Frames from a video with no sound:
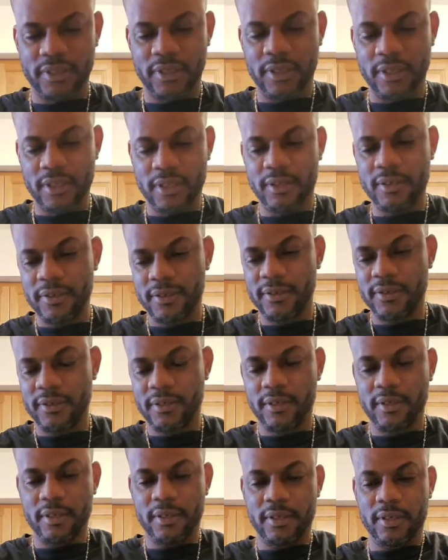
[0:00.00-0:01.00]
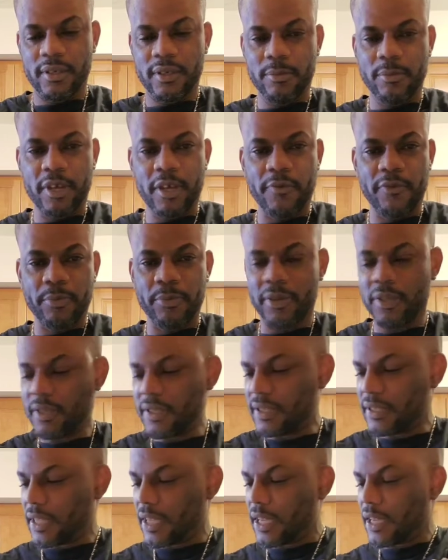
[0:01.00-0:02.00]
Yeah, and have this on the
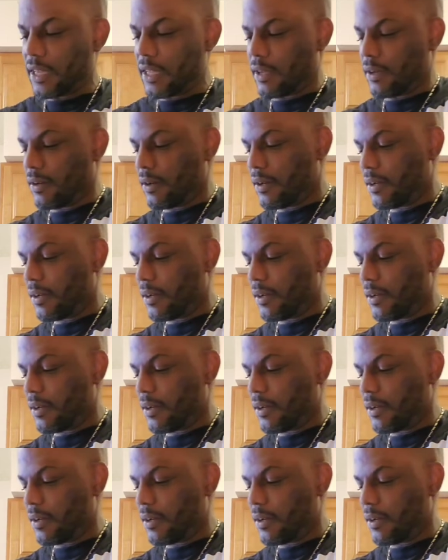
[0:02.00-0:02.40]
side here.